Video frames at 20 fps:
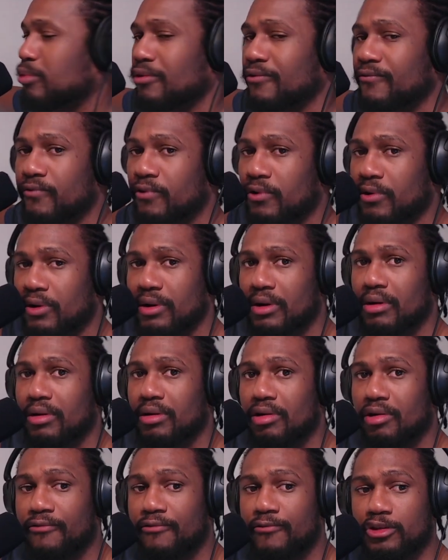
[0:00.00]
4,
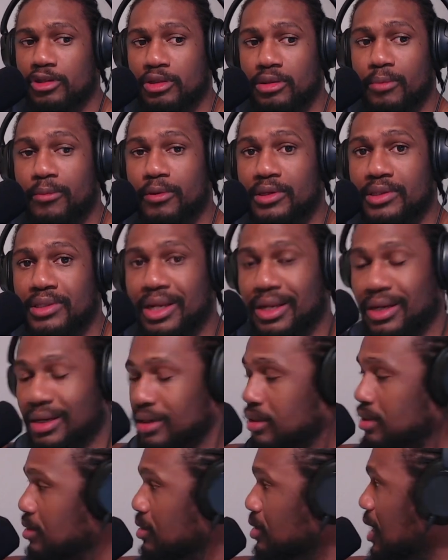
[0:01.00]
verse number 10.
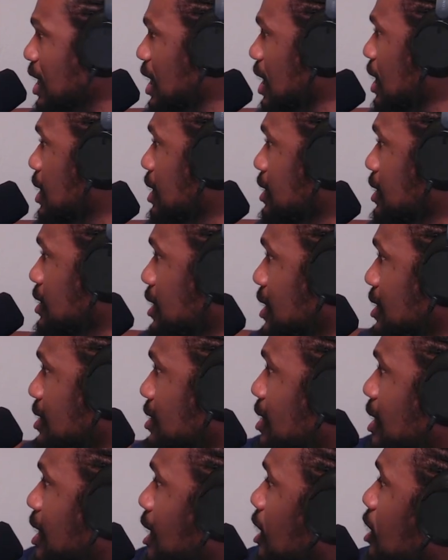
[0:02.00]
Okay? he says,
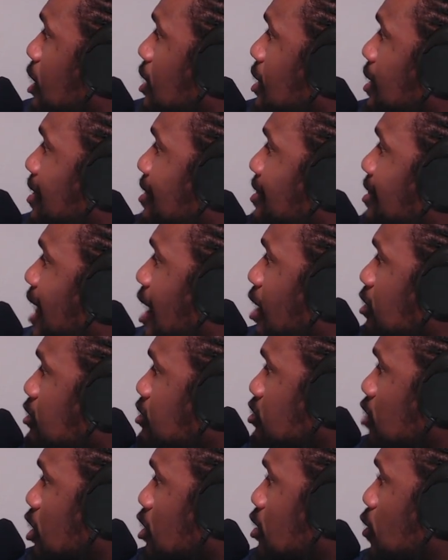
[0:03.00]
Thou
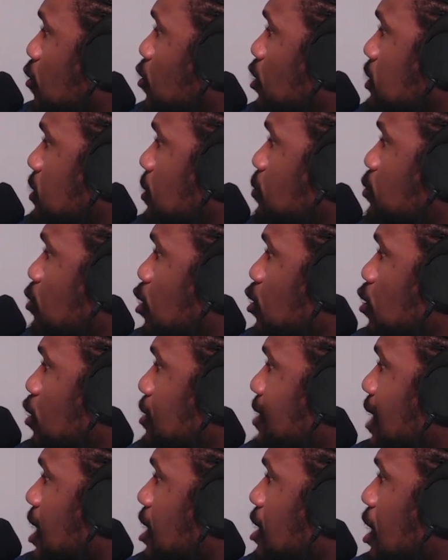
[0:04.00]
shalt worship the Lord
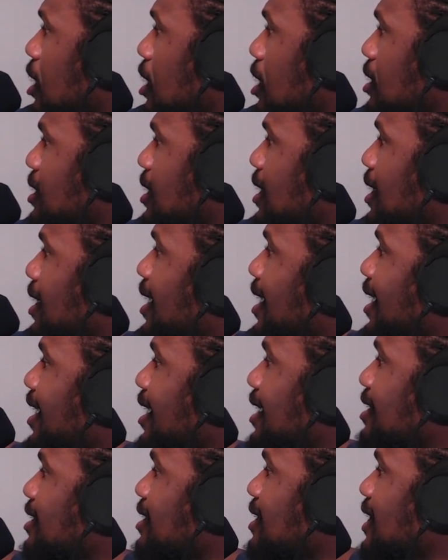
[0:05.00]
thy God,
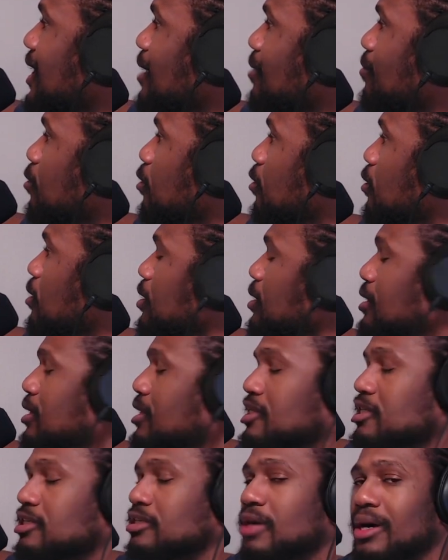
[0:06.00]
and him only
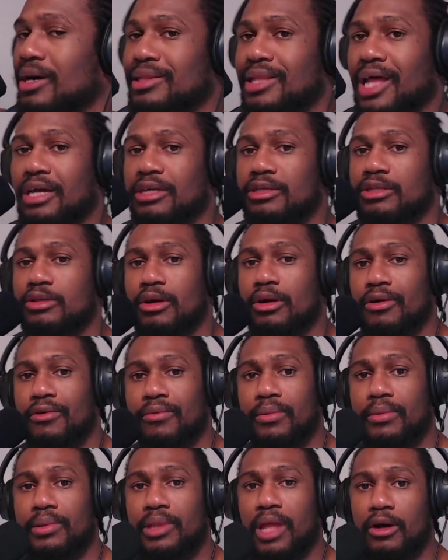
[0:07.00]
shall thy serve
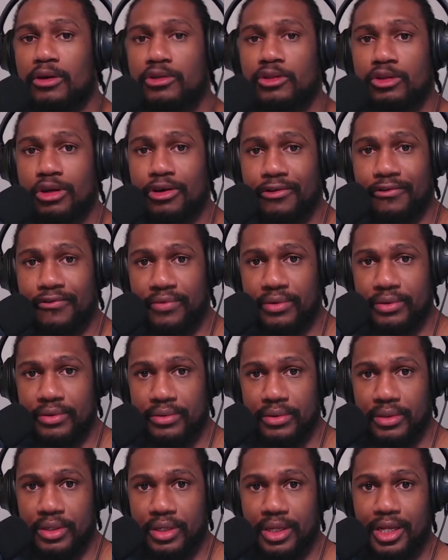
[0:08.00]
thou serve.
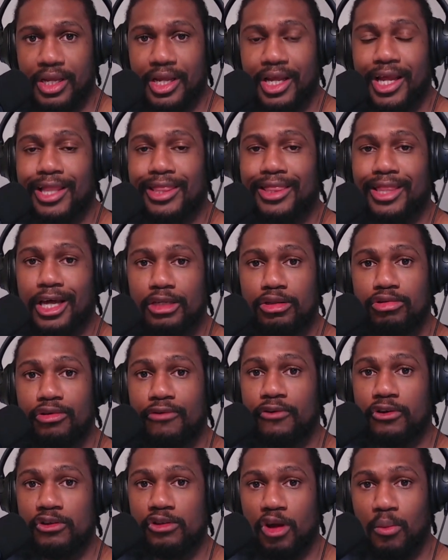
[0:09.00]
That's the
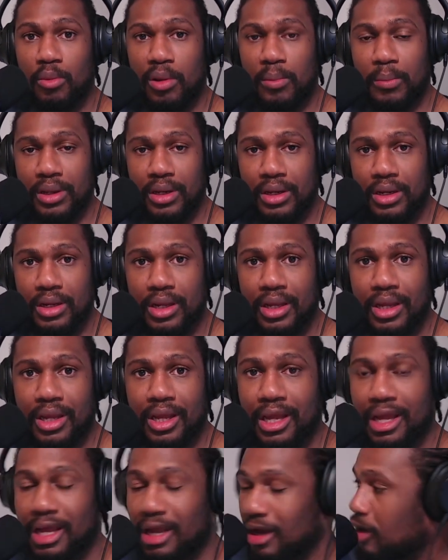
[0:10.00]
first commandment,
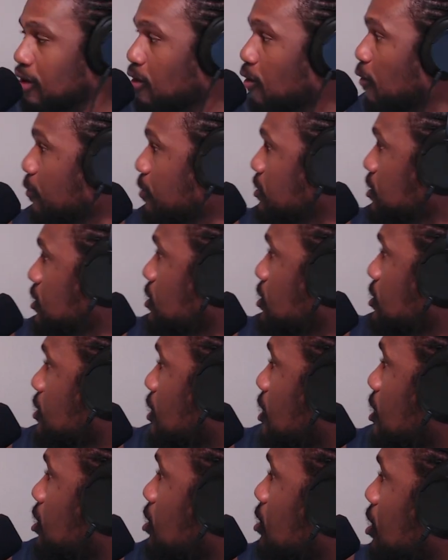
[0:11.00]
which is
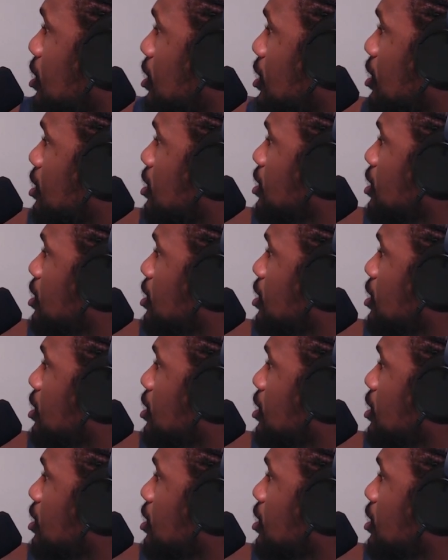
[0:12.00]
in the